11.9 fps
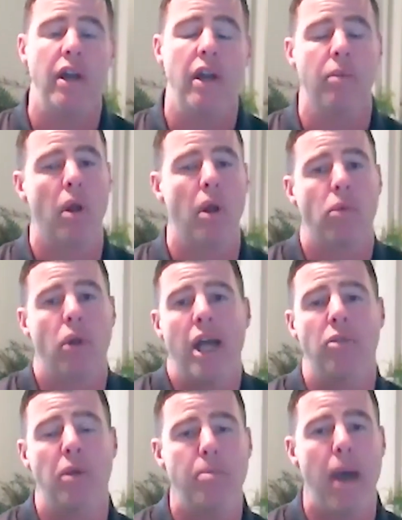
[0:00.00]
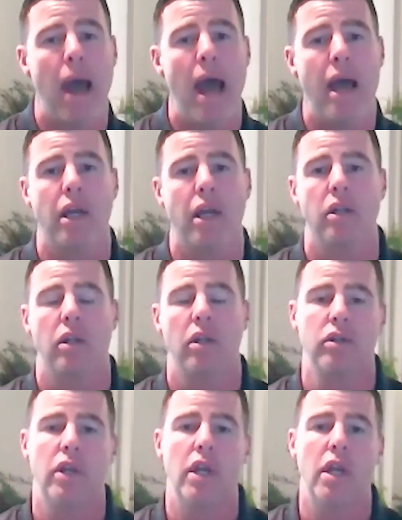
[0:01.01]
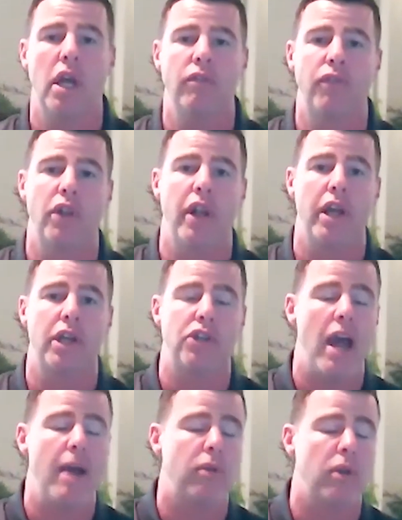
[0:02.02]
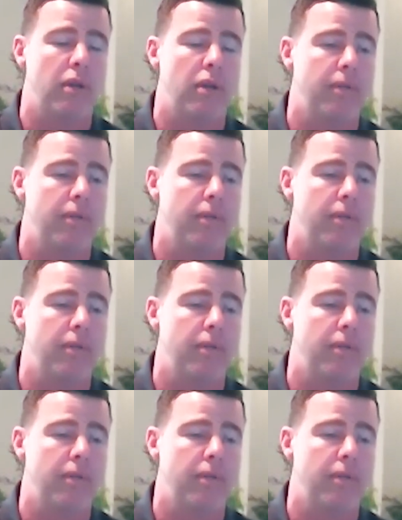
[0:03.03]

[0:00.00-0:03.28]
and I'm glad to be back and dig in for the next chapter.